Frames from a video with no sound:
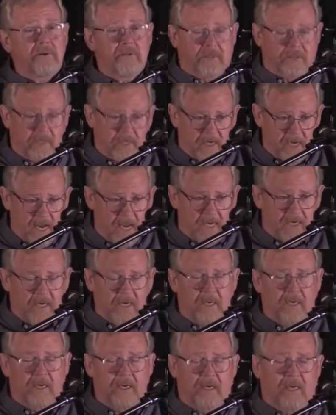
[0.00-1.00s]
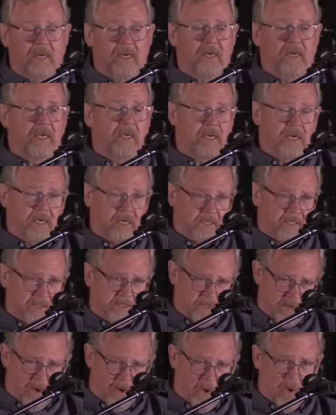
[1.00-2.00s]
The ending
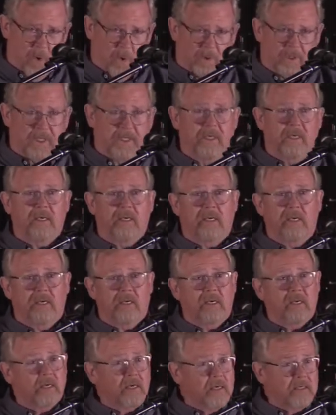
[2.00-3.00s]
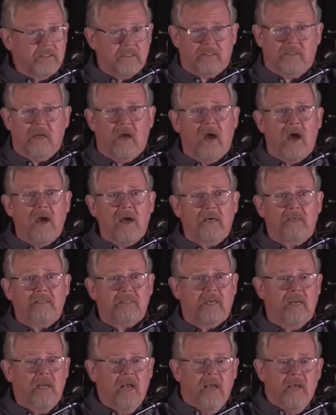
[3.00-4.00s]
is only a
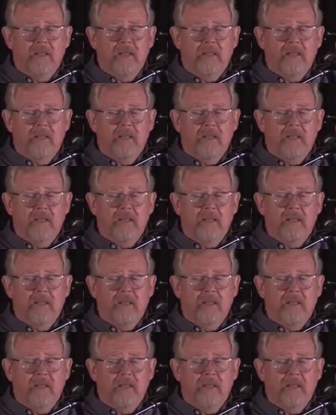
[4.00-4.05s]
start.